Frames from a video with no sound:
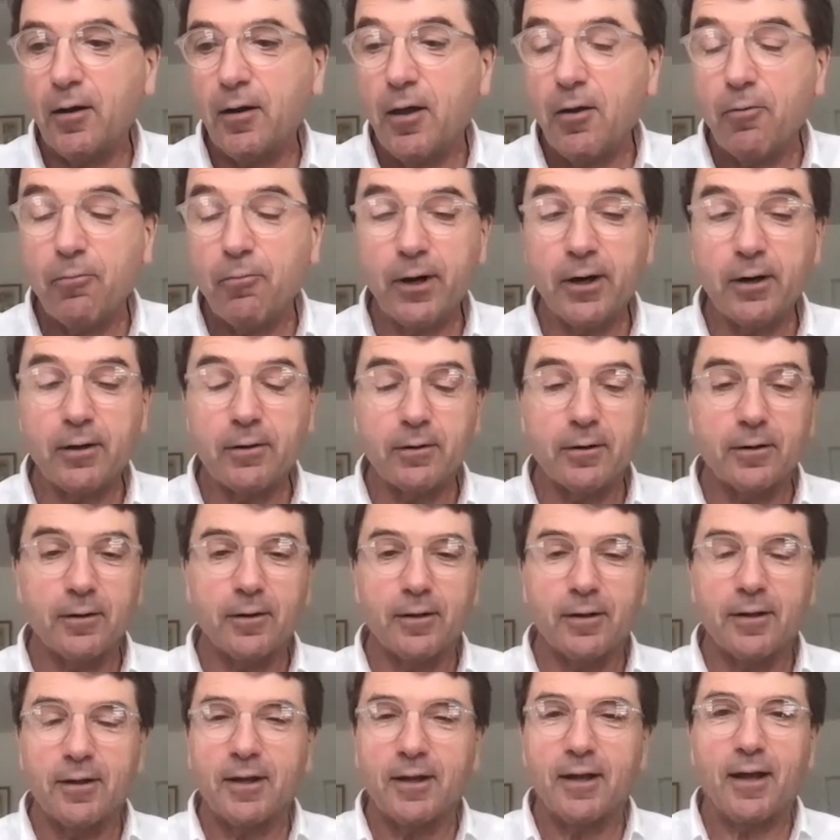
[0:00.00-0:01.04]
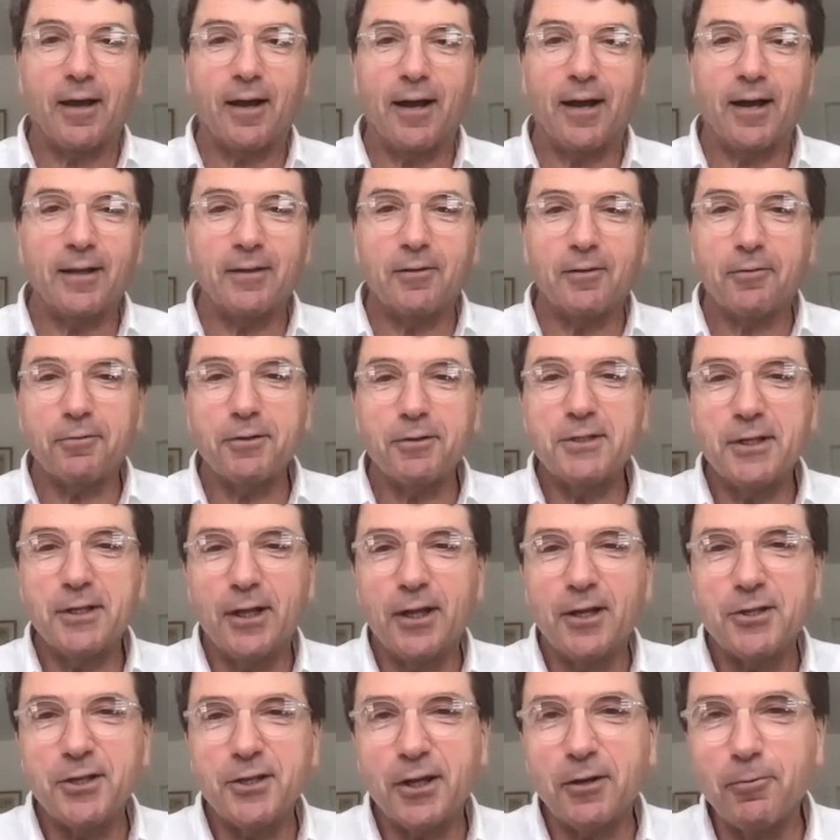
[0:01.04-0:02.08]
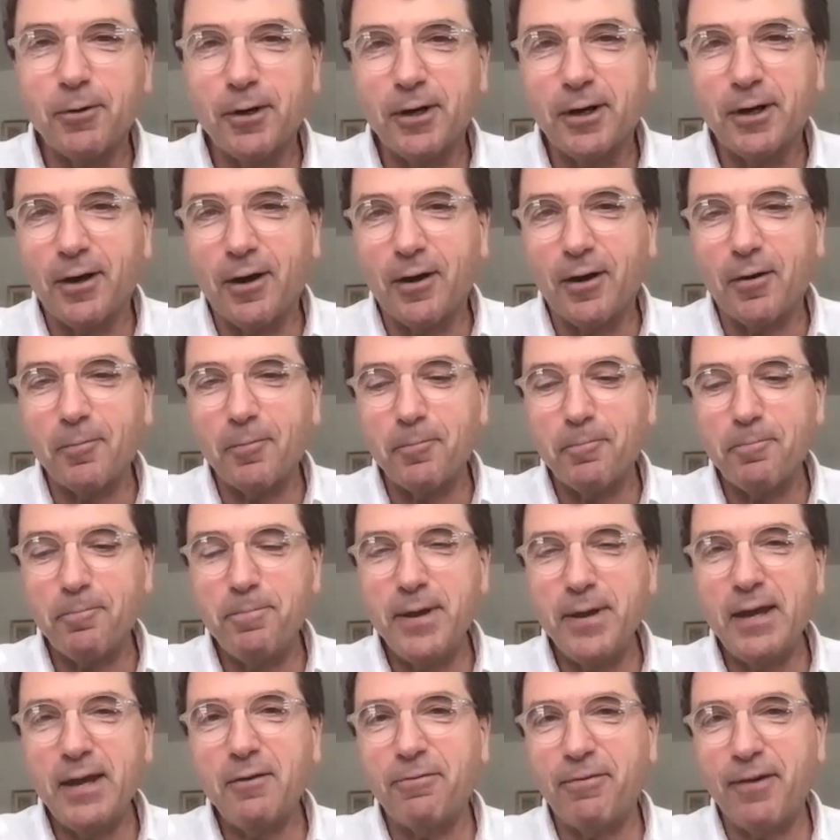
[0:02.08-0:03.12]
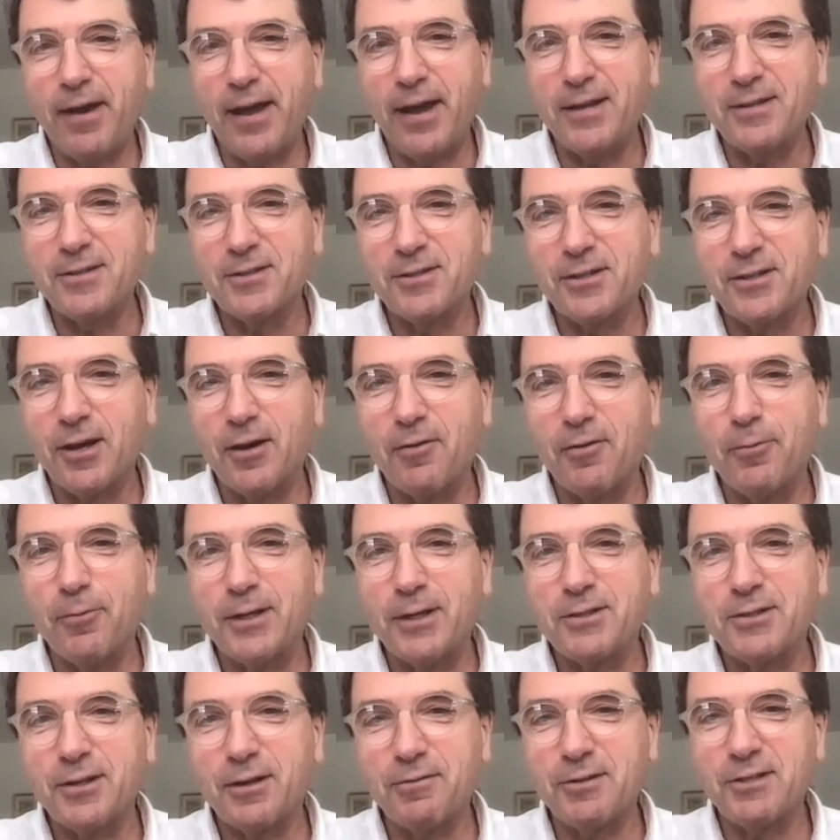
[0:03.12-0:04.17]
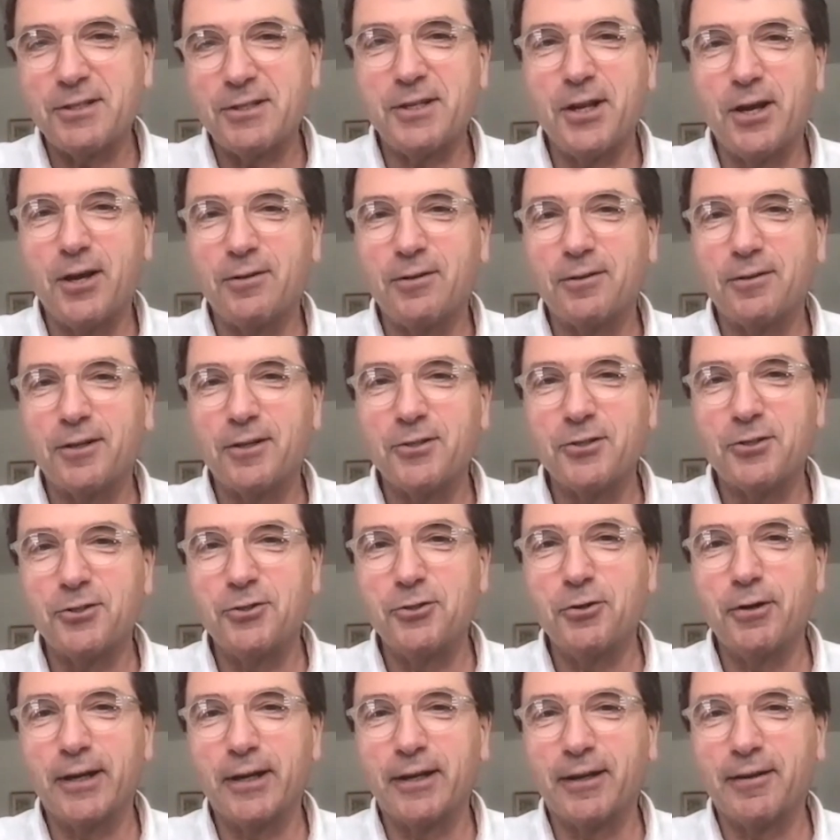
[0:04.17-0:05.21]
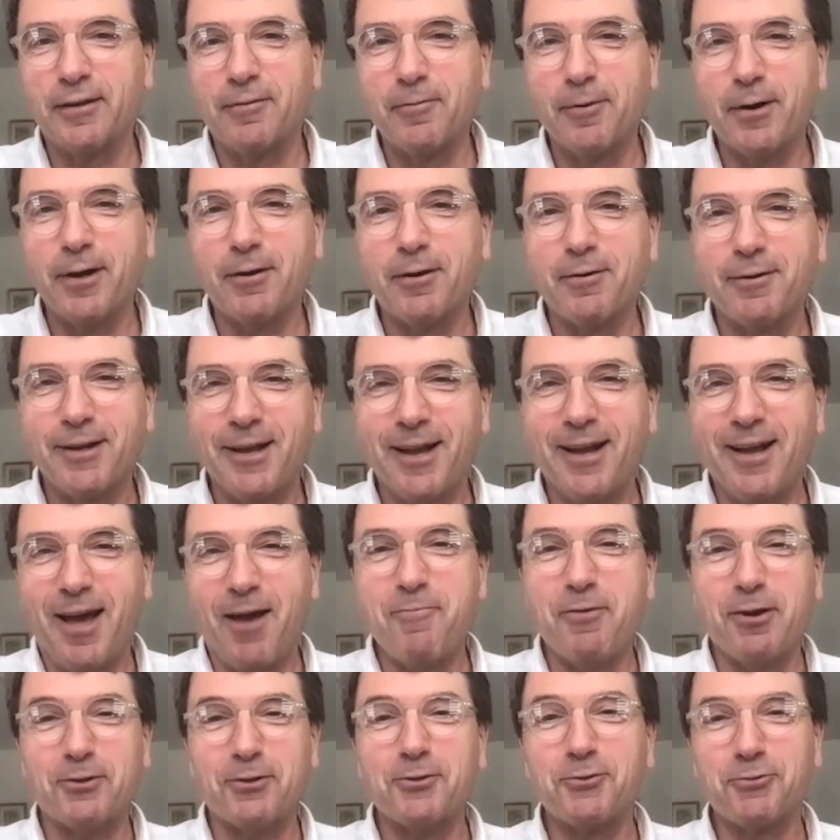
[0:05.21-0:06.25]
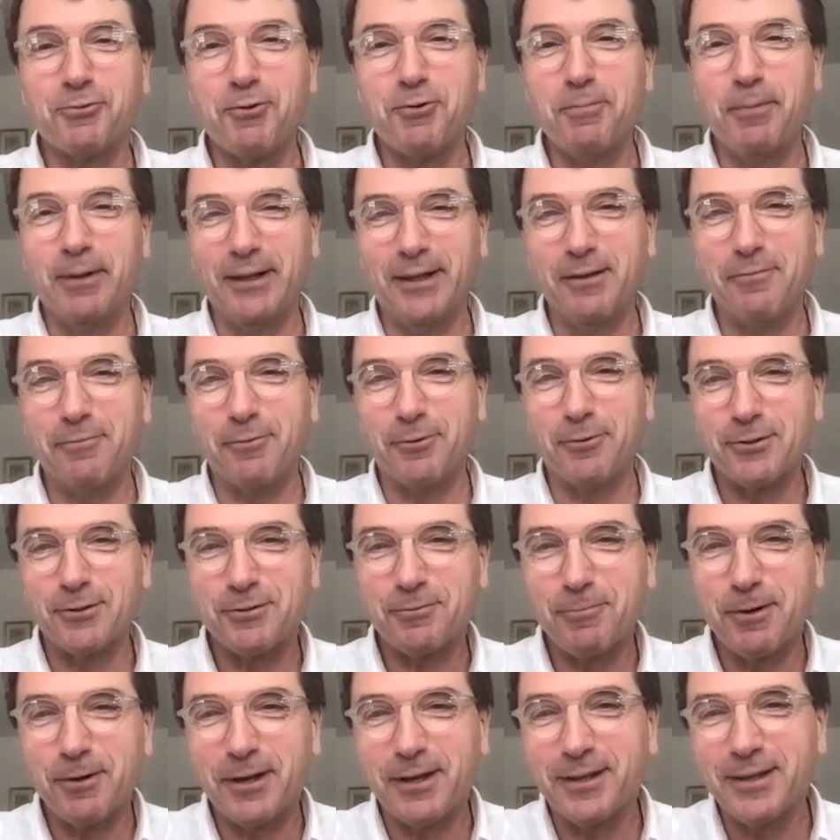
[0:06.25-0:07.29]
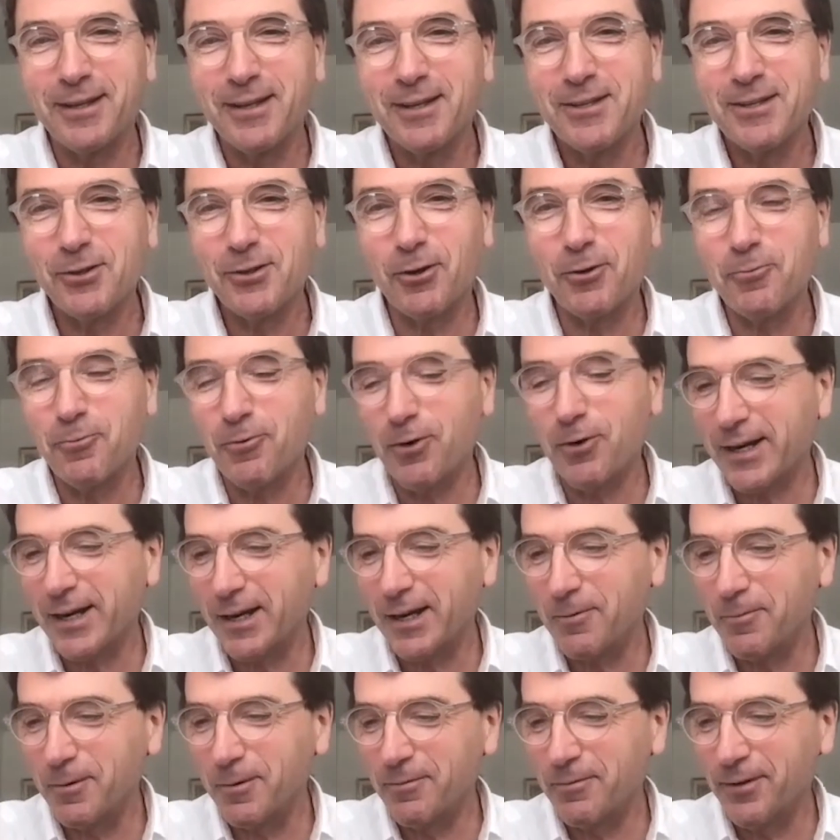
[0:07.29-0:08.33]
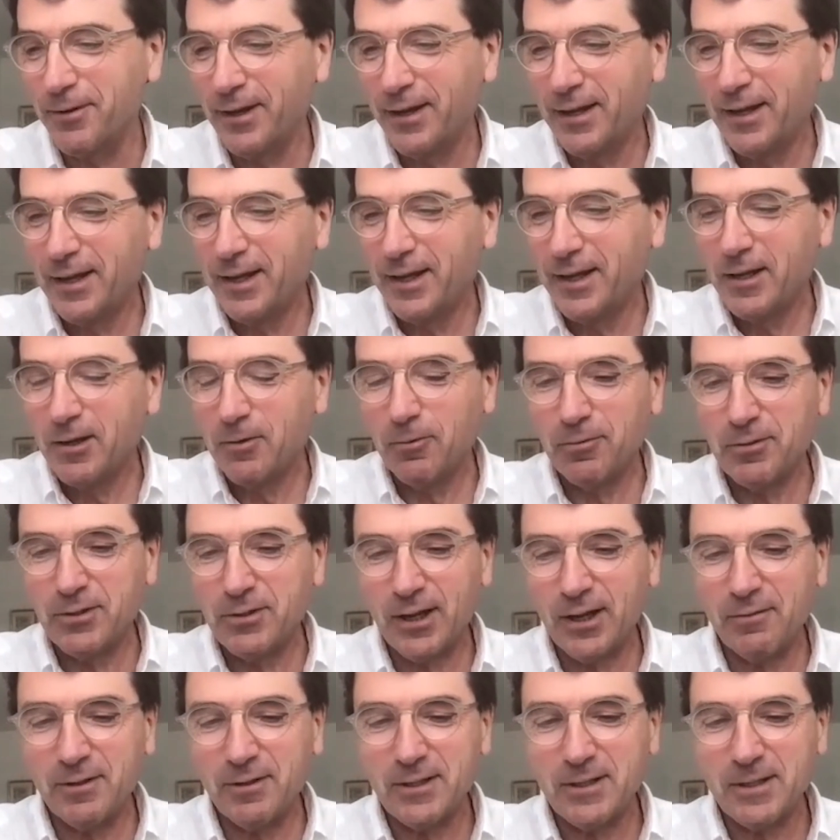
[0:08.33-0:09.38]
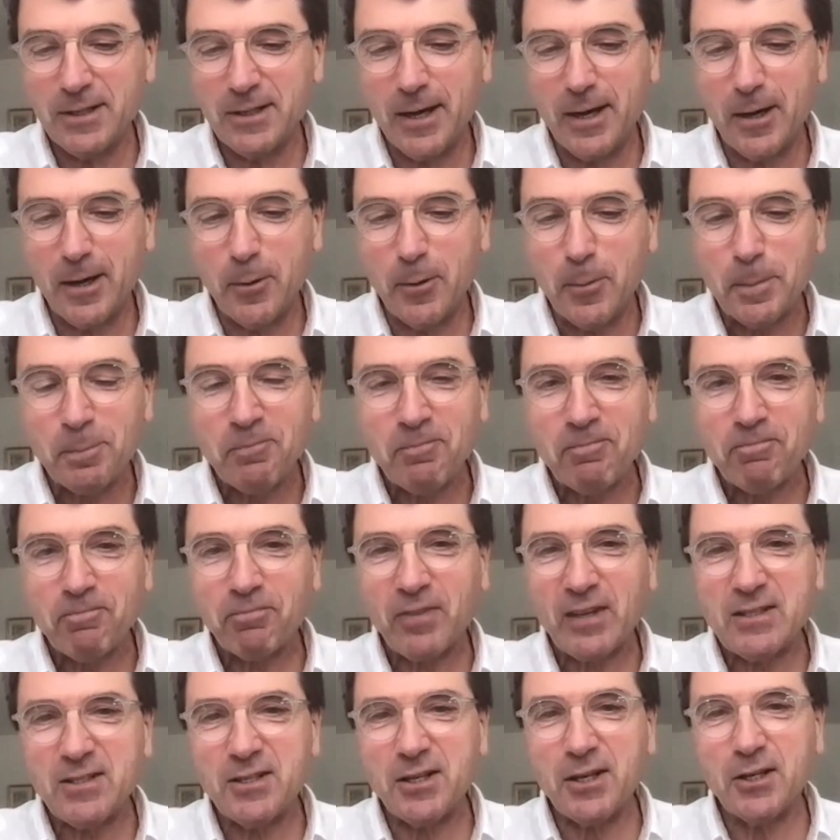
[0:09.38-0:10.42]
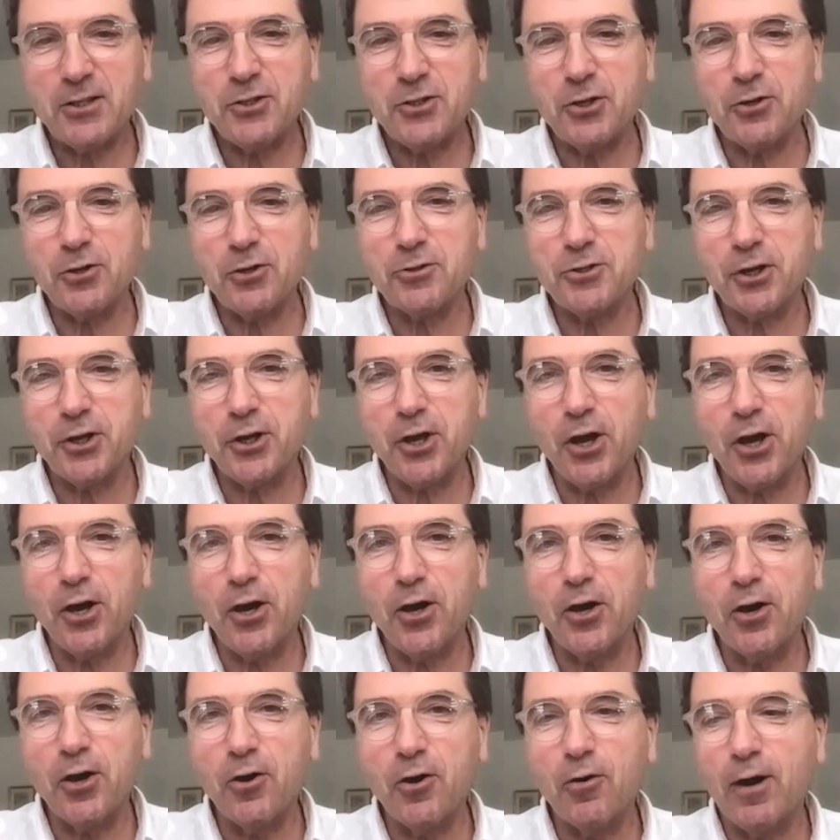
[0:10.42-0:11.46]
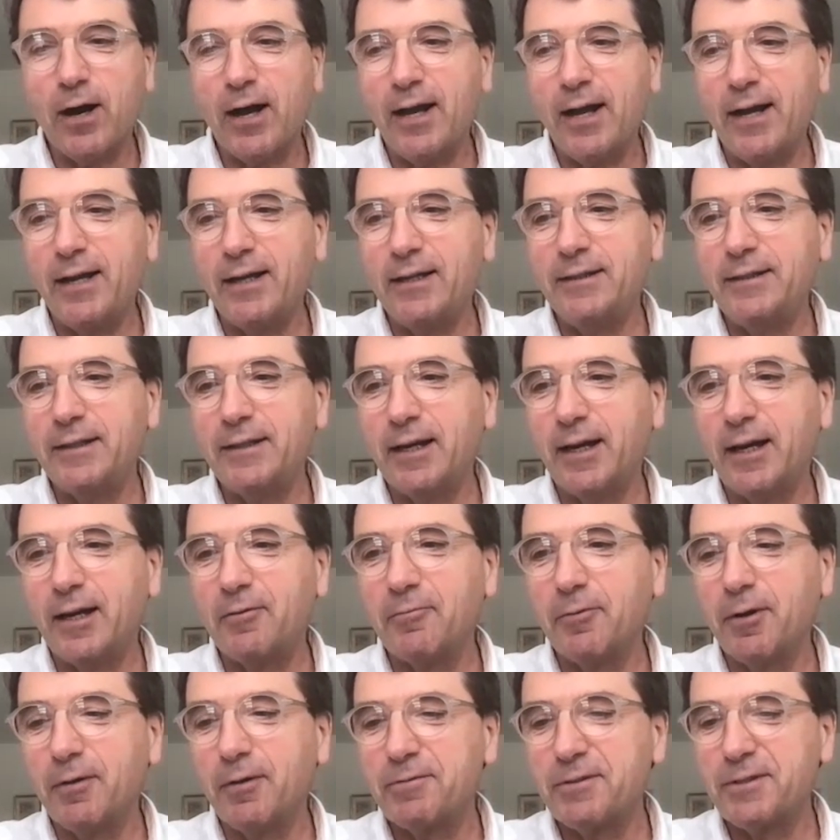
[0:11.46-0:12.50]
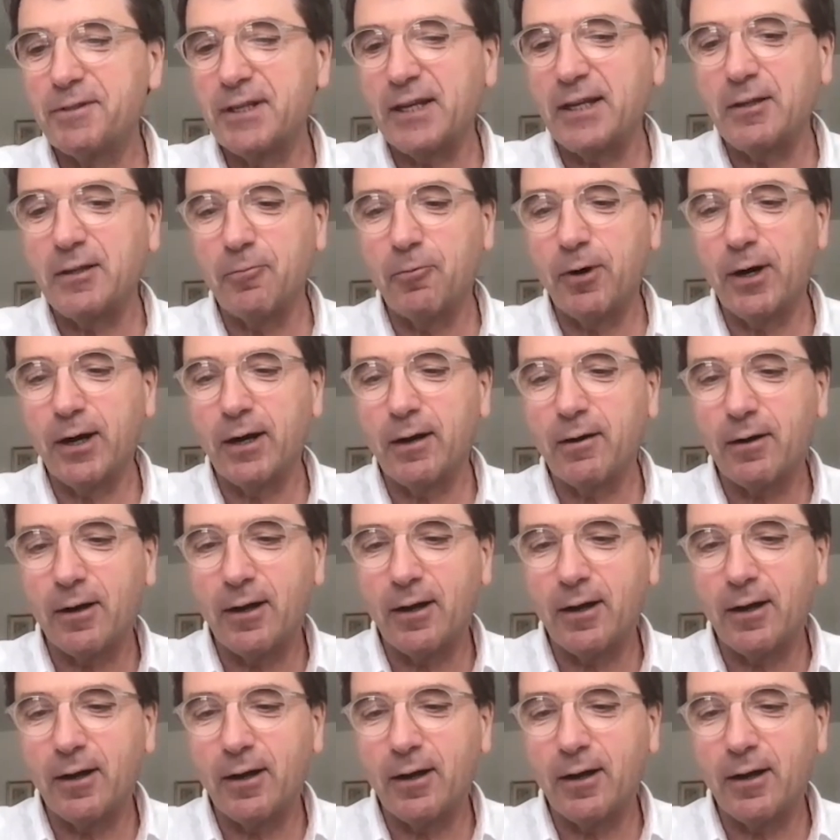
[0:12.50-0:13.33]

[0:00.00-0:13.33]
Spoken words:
We're at Logic, we're big fans of what ServiceNow is doing. We're true believers. We started working with ServiceNow 6 years ago, and we've seen where